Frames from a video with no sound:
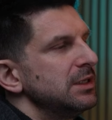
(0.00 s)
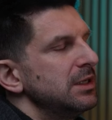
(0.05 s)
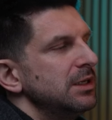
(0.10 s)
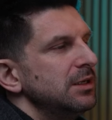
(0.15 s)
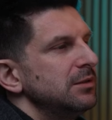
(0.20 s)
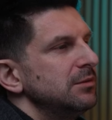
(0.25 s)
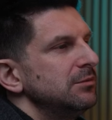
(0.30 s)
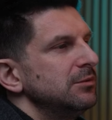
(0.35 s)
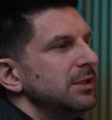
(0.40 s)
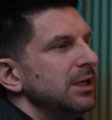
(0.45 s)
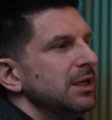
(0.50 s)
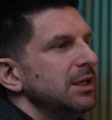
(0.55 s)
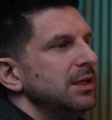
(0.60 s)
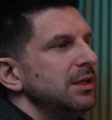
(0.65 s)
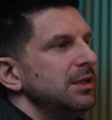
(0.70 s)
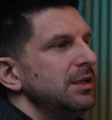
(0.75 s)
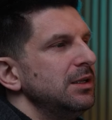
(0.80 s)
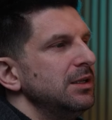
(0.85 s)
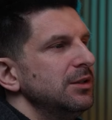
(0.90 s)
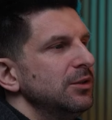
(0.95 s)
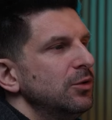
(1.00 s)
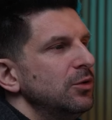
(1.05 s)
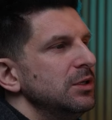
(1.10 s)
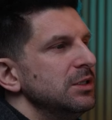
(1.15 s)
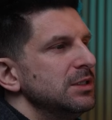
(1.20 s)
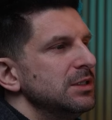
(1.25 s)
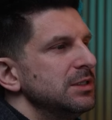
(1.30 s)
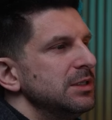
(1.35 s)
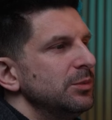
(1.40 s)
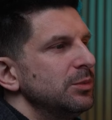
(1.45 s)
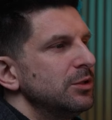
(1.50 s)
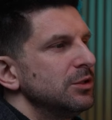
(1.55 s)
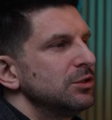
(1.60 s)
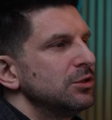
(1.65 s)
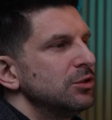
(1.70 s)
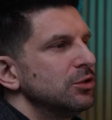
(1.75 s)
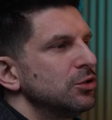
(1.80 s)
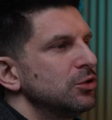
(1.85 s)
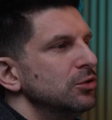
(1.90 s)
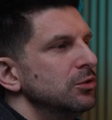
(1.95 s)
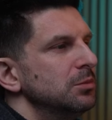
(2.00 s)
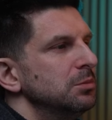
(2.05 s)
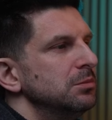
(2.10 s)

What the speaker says: is like that.